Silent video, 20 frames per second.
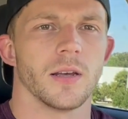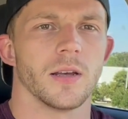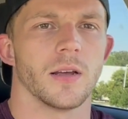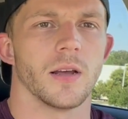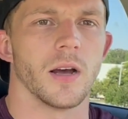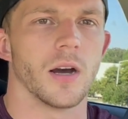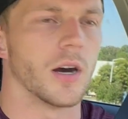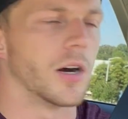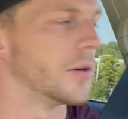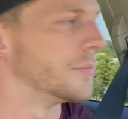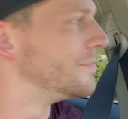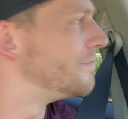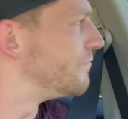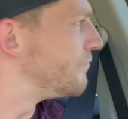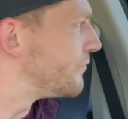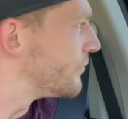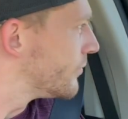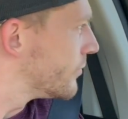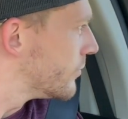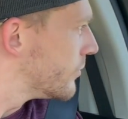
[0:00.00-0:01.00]
Um,
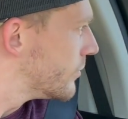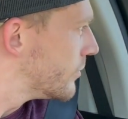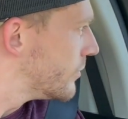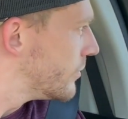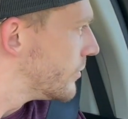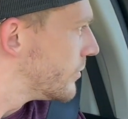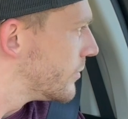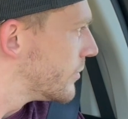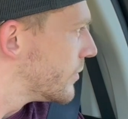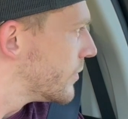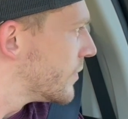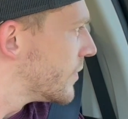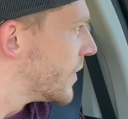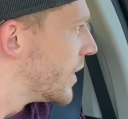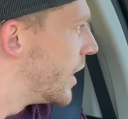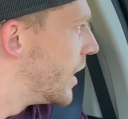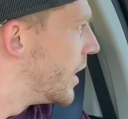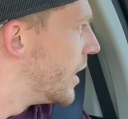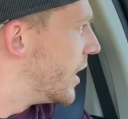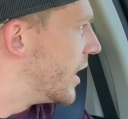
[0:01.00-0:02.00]

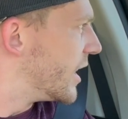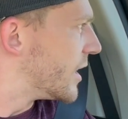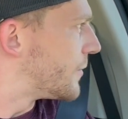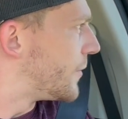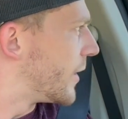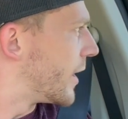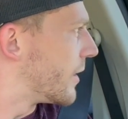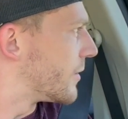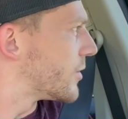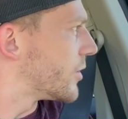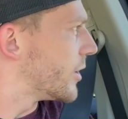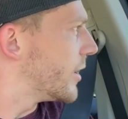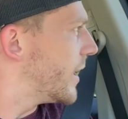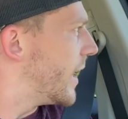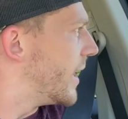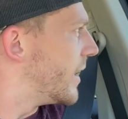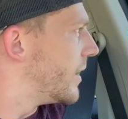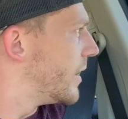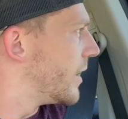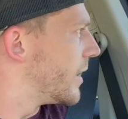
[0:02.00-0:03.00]
it's funny, I've started
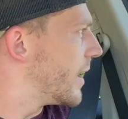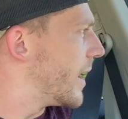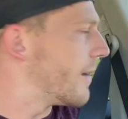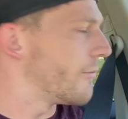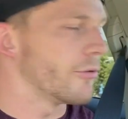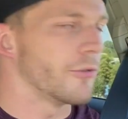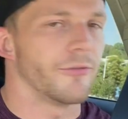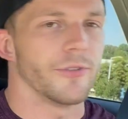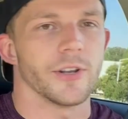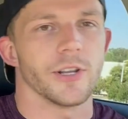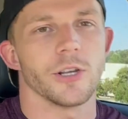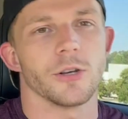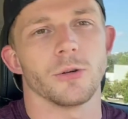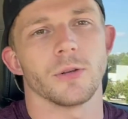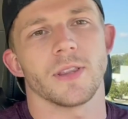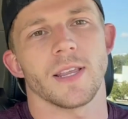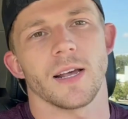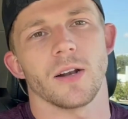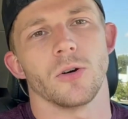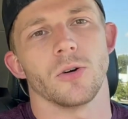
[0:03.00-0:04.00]
ending every video
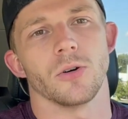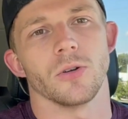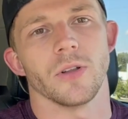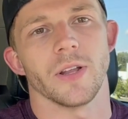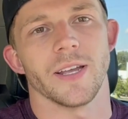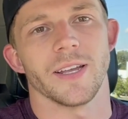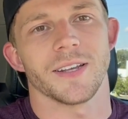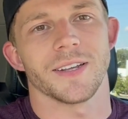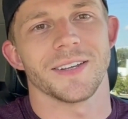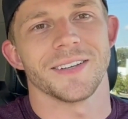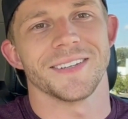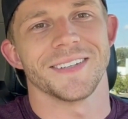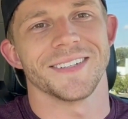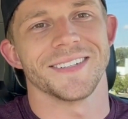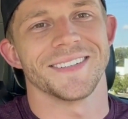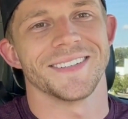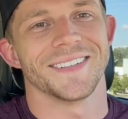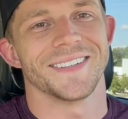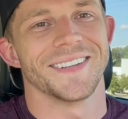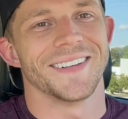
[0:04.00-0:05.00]
with that whole like,
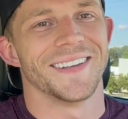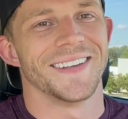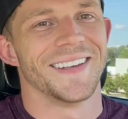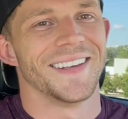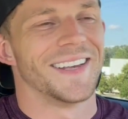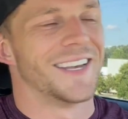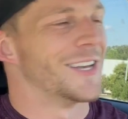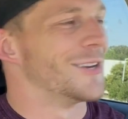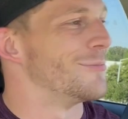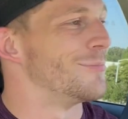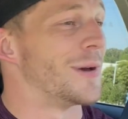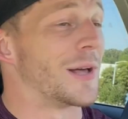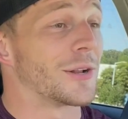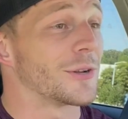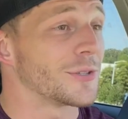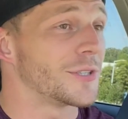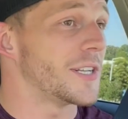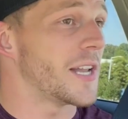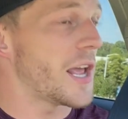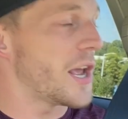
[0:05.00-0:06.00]

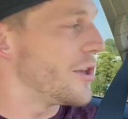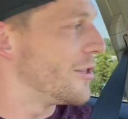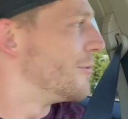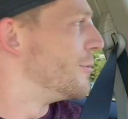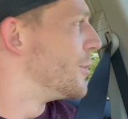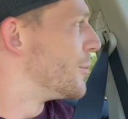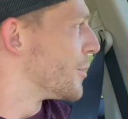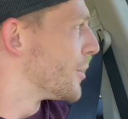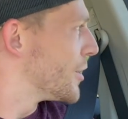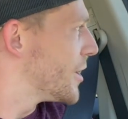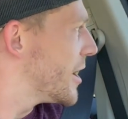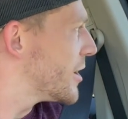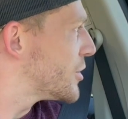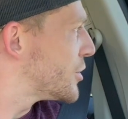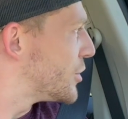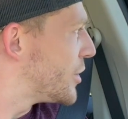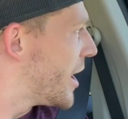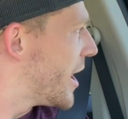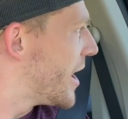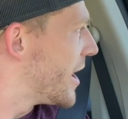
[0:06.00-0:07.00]
better today than we were
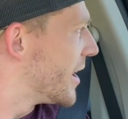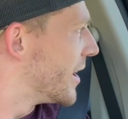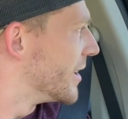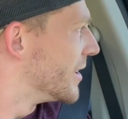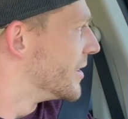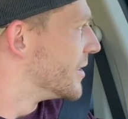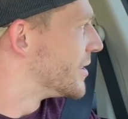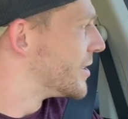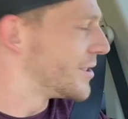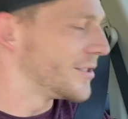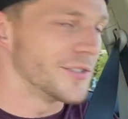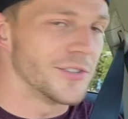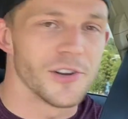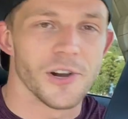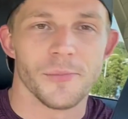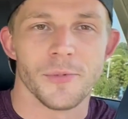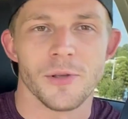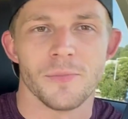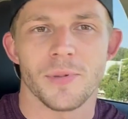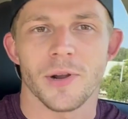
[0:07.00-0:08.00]
yesterday, and you know
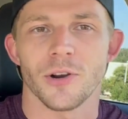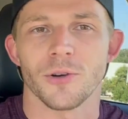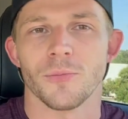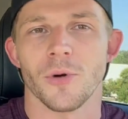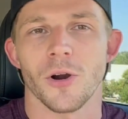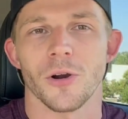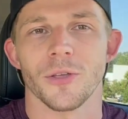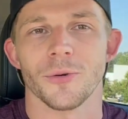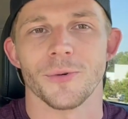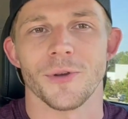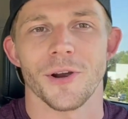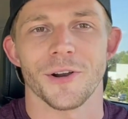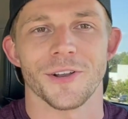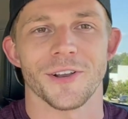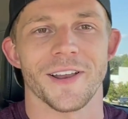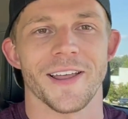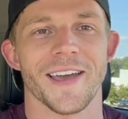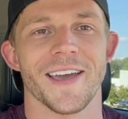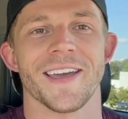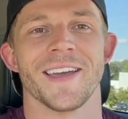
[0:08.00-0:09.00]
what I mean, better tomorrow than we are
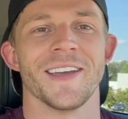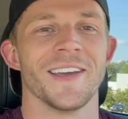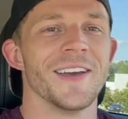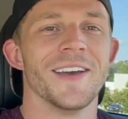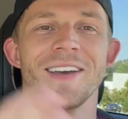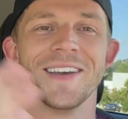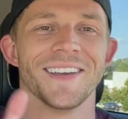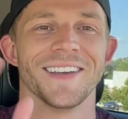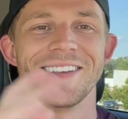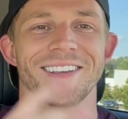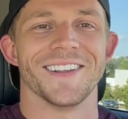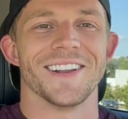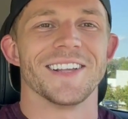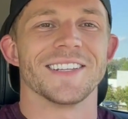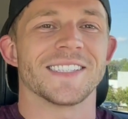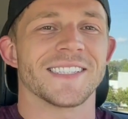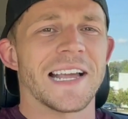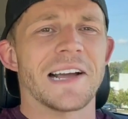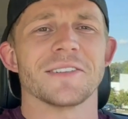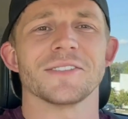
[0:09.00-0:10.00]
today. It,
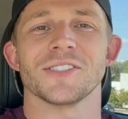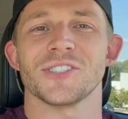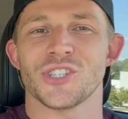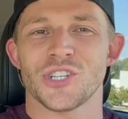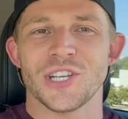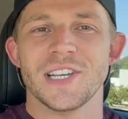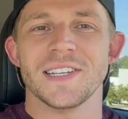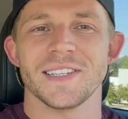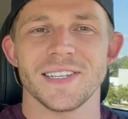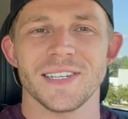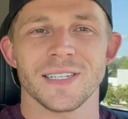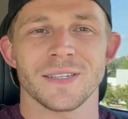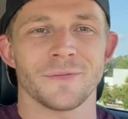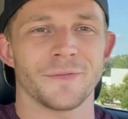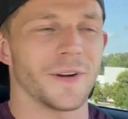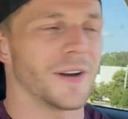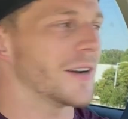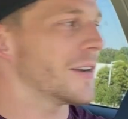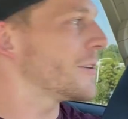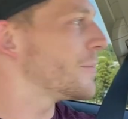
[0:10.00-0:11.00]
it sounds cheesy as
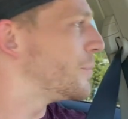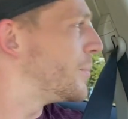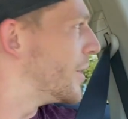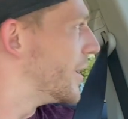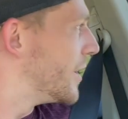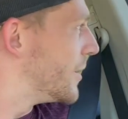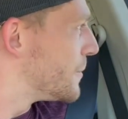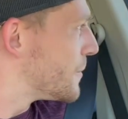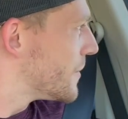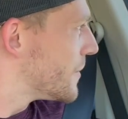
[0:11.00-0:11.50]
fuck, but